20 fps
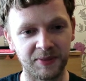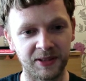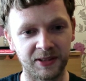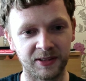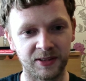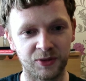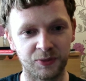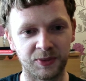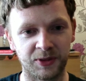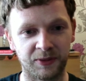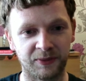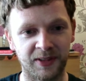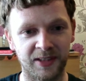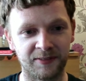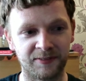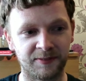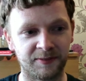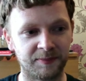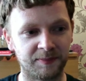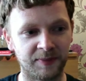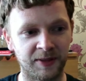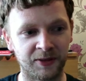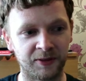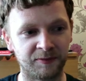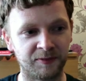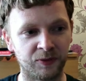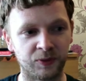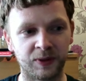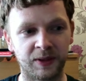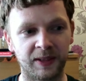because we don't have, I
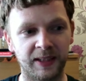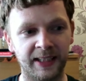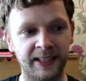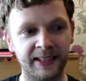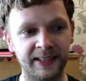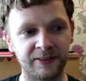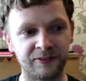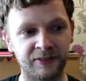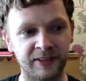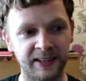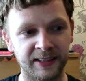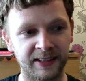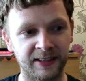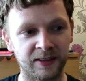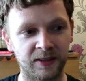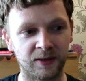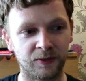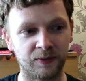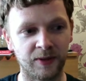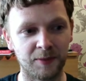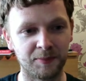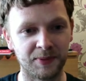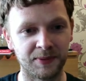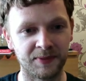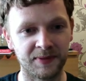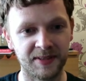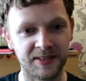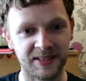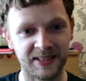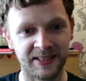don't think we've got any relic or
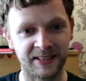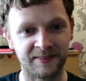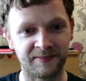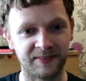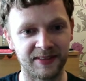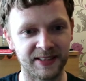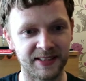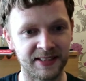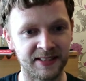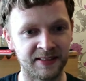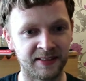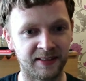weapons in this